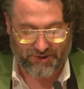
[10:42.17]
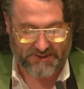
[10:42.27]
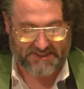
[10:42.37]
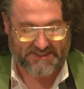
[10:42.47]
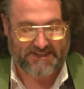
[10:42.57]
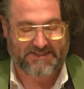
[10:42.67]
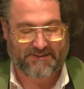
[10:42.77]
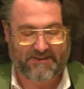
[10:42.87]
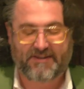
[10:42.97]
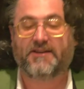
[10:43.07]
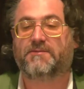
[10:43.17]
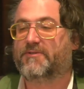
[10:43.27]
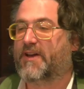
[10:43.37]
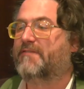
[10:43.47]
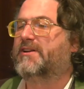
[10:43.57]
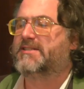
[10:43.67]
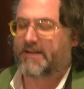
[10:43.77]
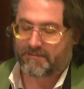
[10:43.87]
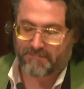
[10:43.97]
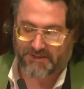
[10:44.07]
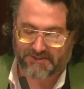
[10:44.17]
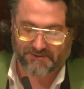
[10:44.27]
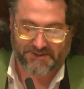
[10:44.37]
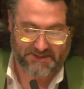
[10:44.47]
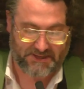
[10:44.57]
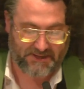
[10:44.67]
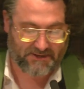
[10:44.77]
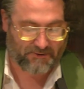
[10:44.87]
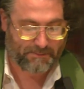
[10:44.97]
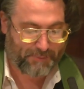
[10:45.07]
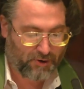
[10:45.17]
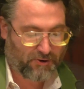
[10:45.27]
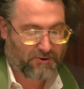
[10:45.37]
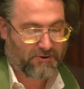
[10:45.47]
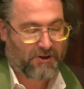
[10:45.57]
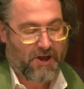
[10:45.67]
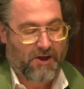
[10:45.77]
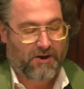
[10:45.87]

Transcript: Jesus says that the kingdom of heaven is like a mustard seed or a pearl